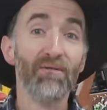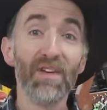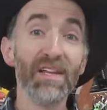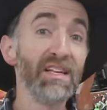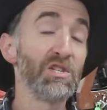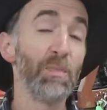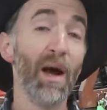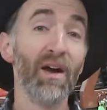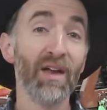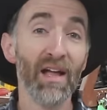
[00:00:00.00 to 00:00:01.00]
Feeling
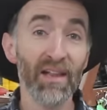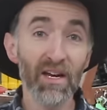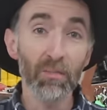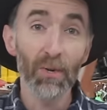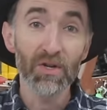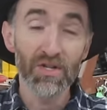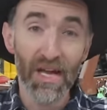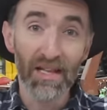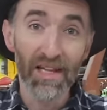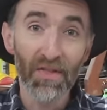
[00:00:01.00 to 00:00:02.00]
inspired, I later purchased
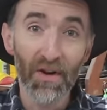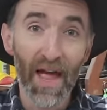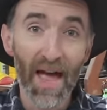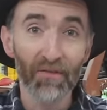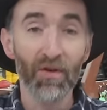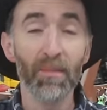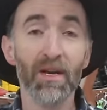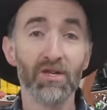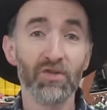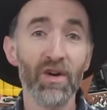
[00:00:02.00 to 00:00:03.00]
a leather hat from an
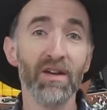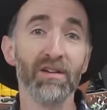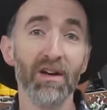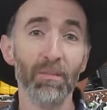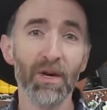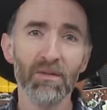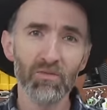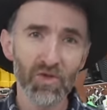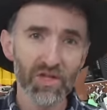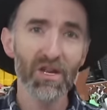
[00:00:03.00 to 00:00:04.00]
Australian company
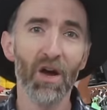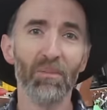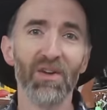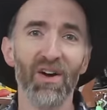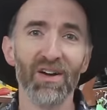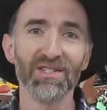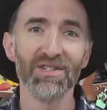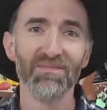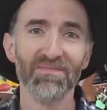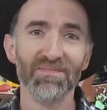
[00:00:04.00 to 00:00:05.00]
just to help the cause.